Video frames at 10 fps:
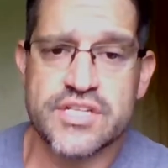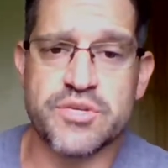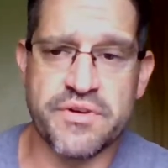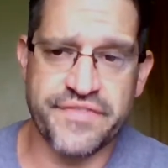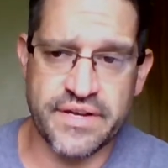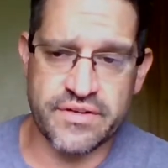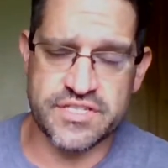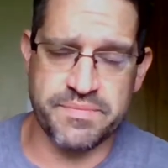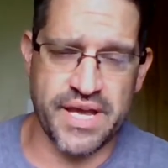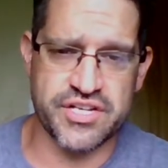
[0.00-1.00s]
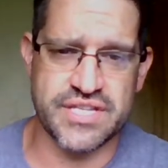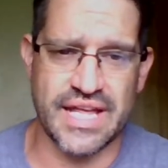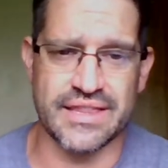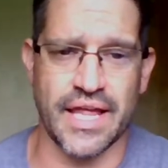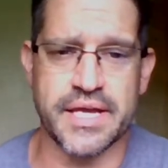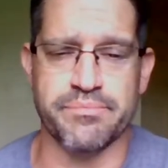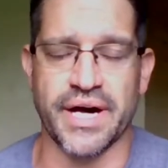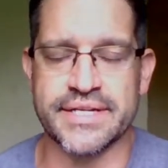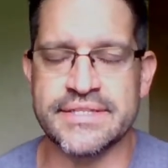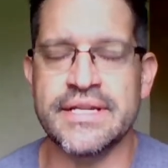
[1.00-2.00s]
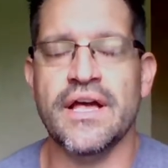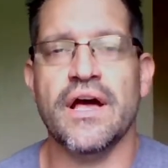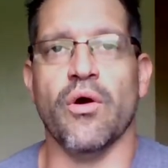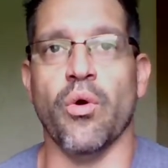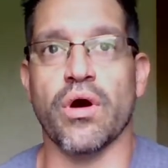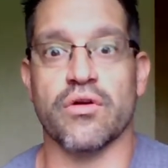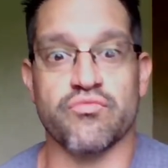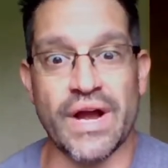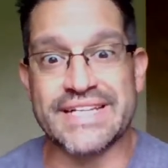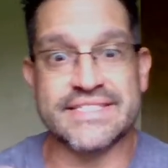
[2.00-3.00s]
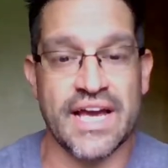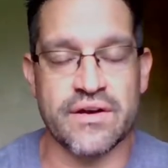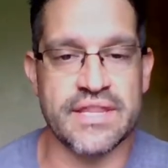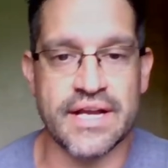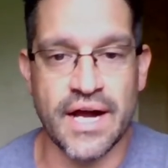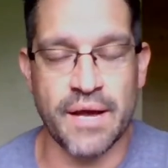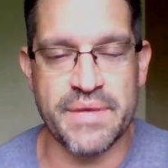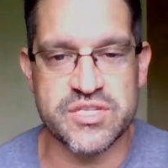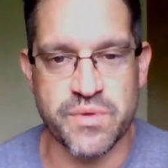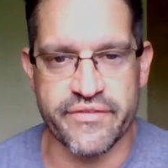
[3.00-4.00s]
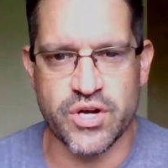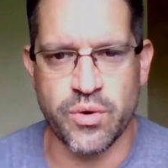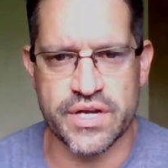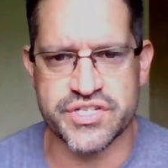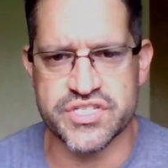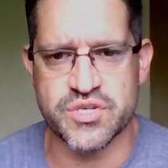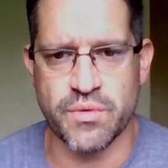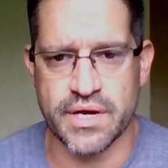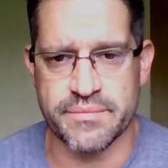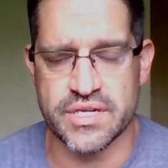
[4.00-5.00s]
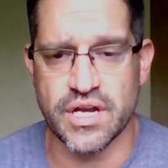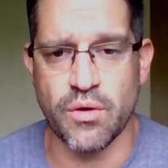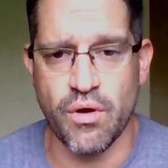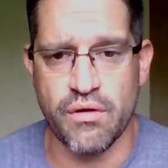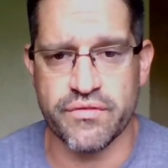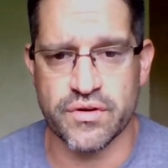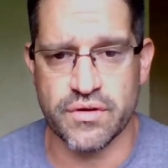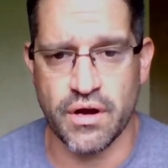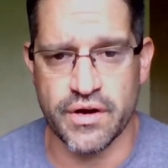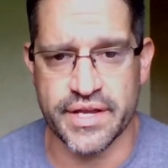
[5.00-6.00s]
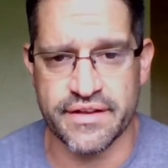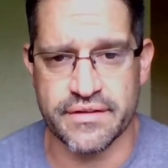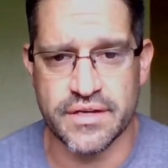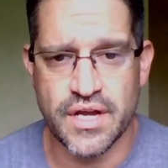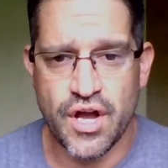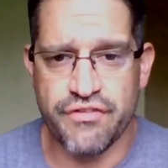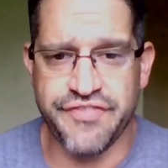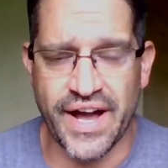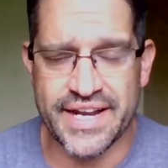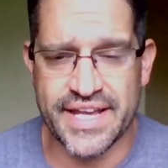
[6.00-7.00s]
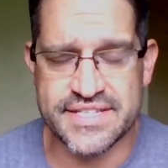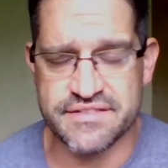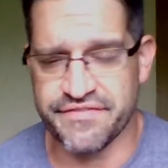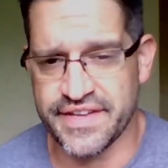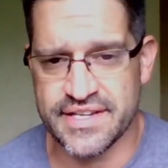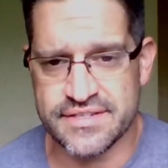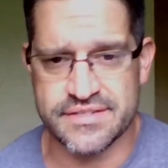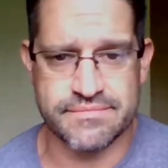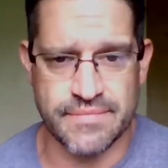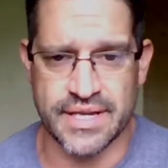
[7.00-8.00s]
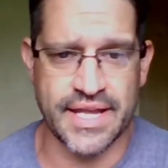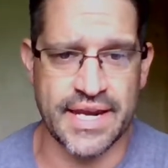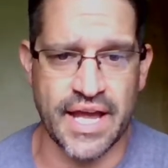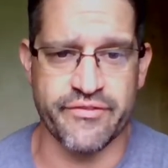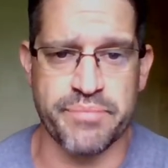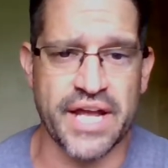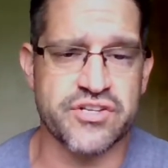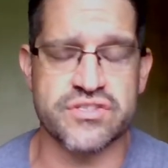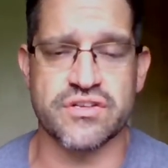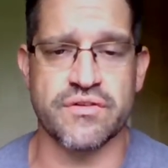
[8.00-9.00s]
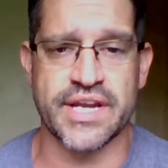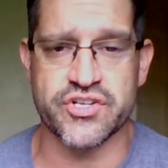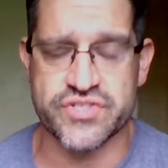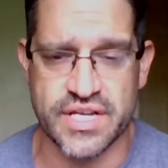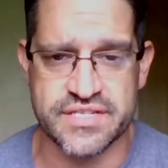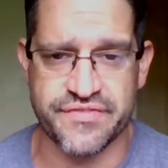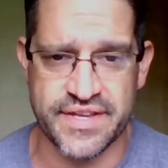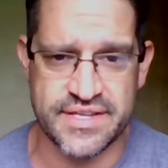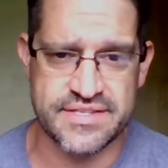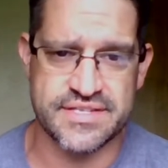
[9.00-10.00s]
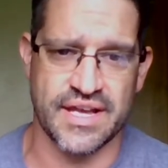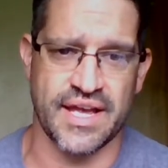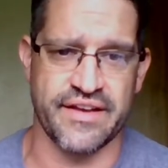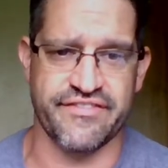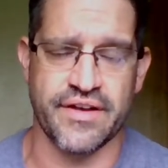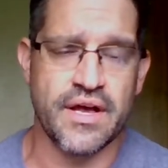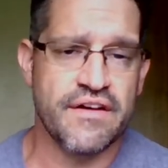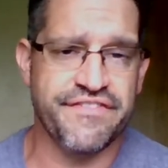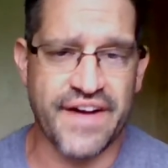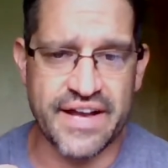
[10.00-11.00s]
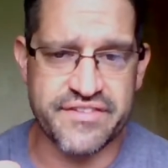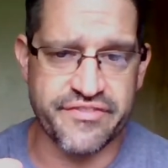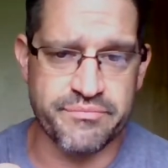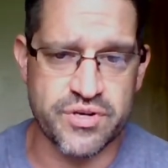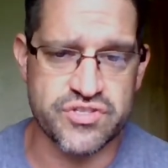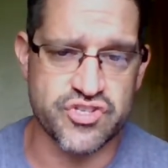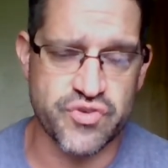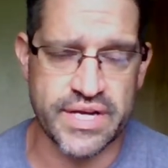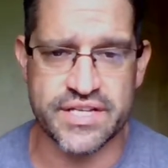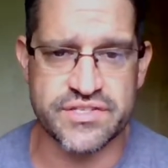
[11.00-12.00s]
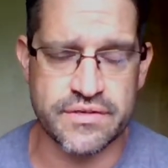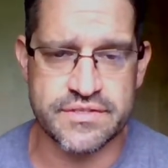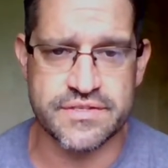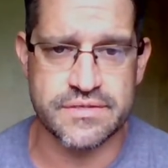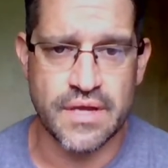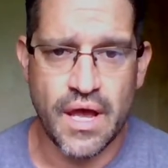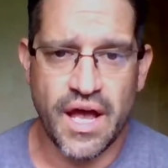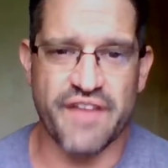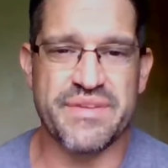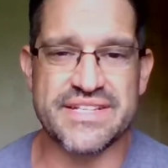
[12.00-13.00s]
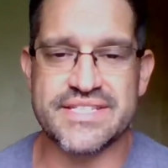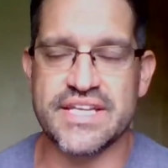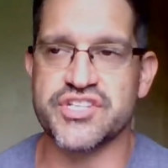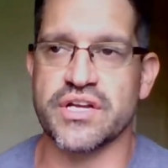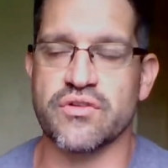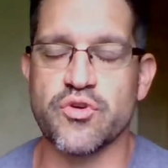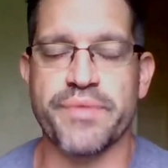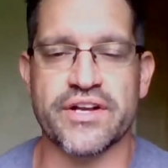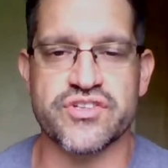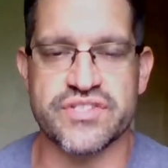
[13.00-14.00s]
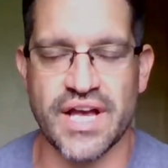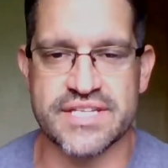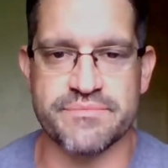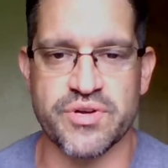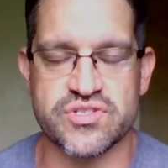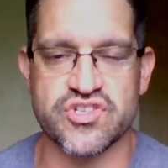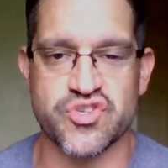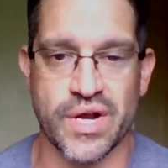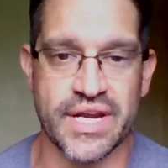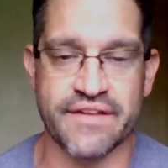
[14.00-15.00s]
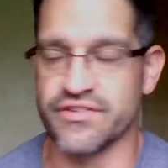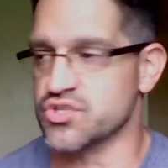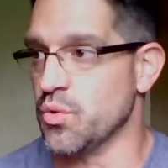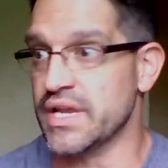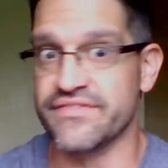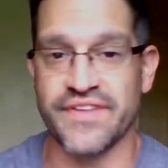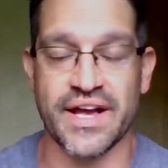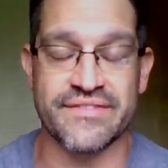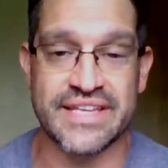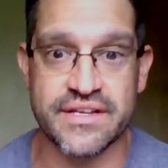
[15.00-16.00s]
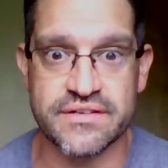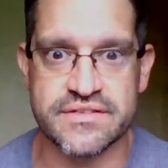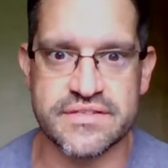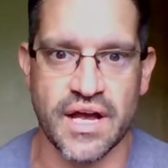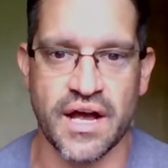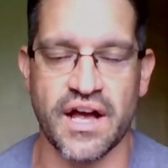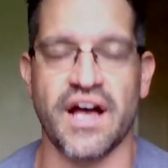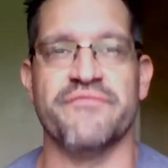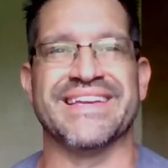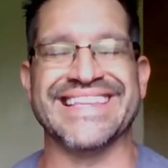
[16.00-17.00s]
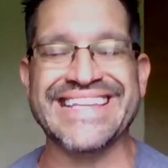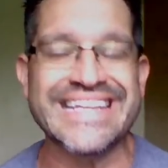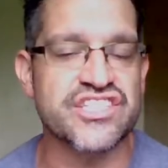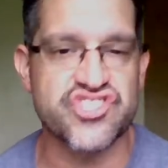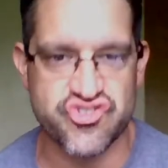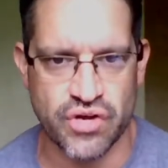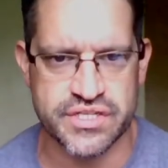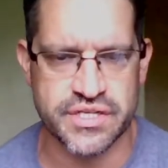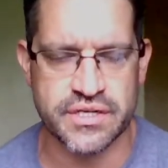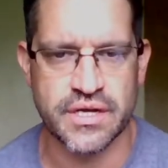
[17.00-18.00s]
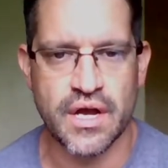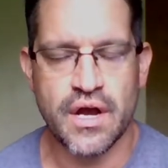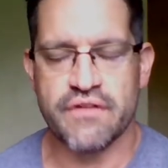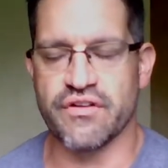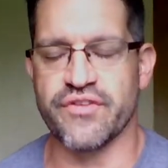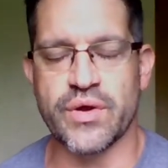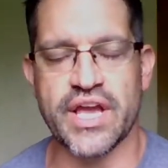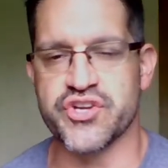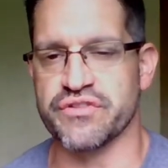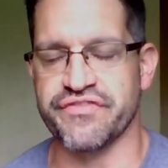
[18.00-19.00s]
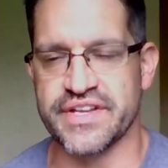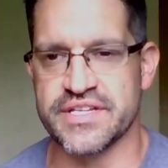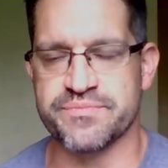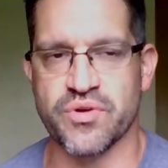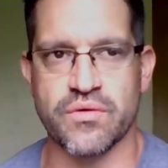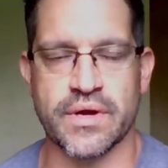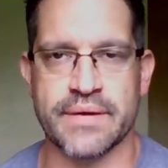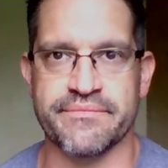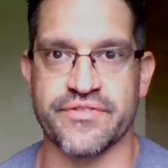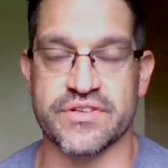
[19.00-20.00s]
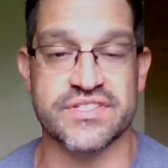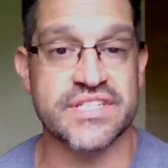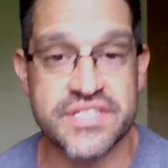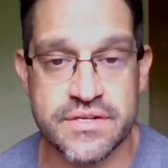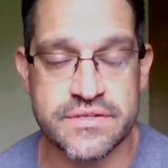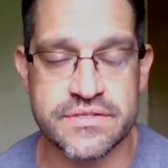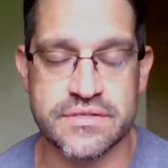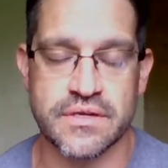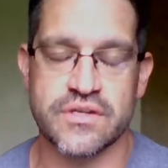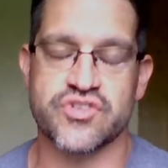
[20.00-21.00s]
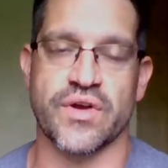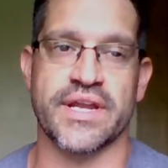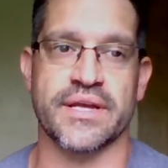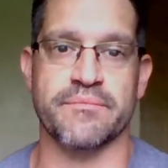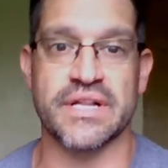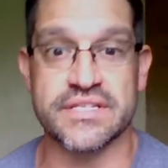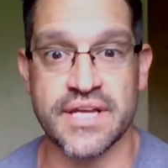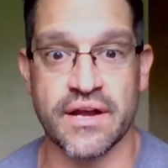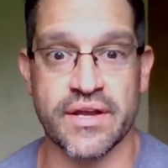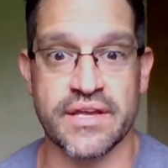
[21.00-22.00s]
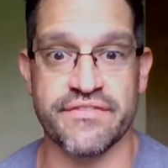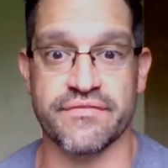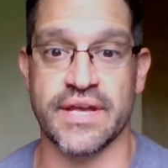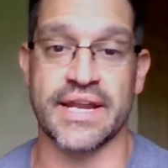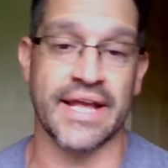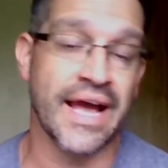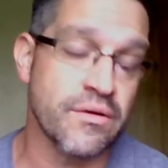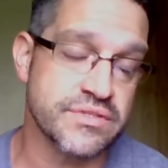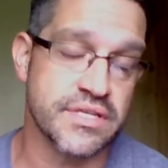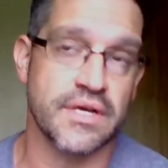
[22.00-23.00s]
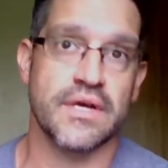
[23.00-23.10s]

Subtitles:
Do me a favor, smash that like button, or write down in the comments whatever questions you want me to go over regarding finance and fitness. And again, I have a bachelor's in exercise phys. I have 5 different personal training certs. I've been teaching group exercise and personal training for 25 years. I've been a lead instructor for a vocational fitness program for 6 years, training military, getting out,